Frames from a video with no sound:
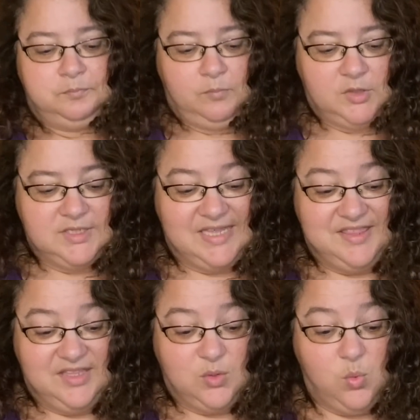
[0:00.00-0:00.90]
Because I
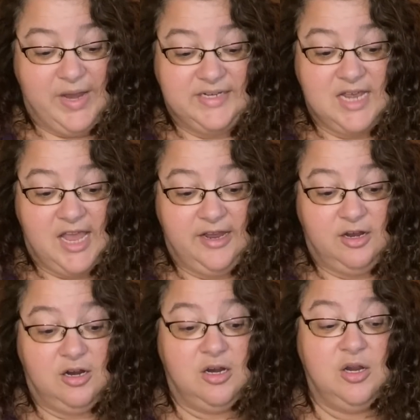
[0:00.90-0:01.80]
think the white
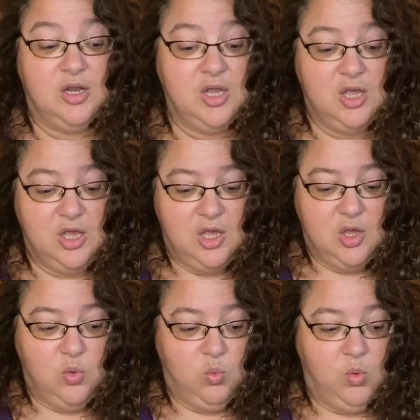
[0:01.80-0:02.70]
tiger
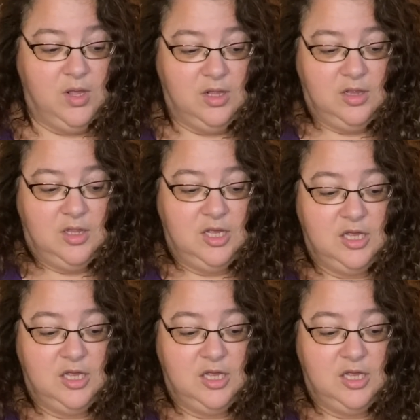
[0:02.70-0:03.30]
will